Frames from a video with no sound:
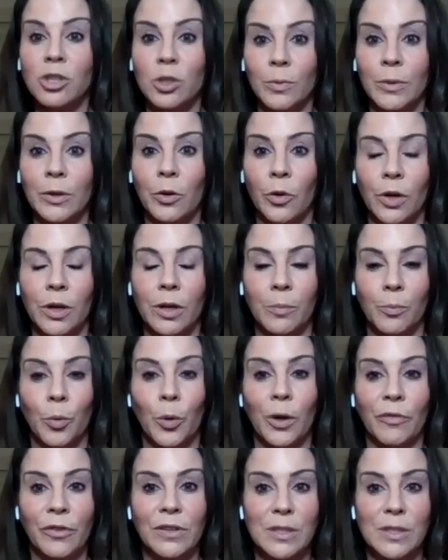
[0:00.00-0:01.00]
sure we recorded
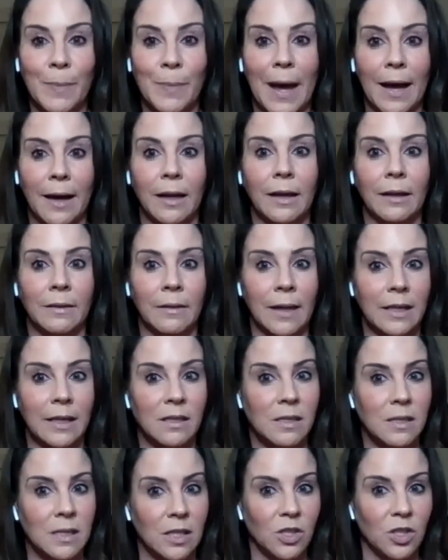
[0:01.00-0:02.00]
Boyfriend's Back at like
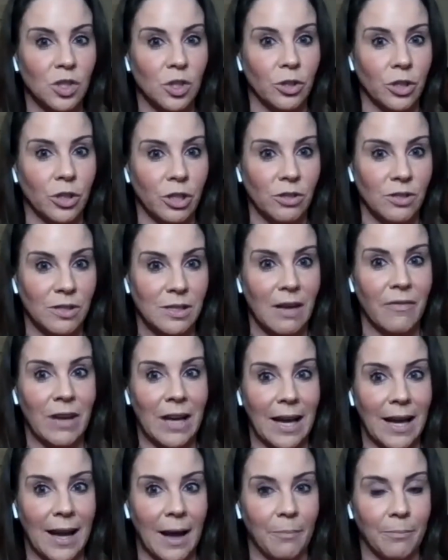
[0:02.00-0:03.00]
6:30 or 7
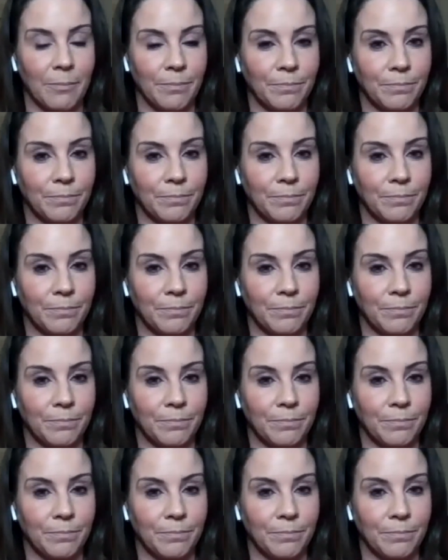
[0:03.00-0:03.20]
a.m.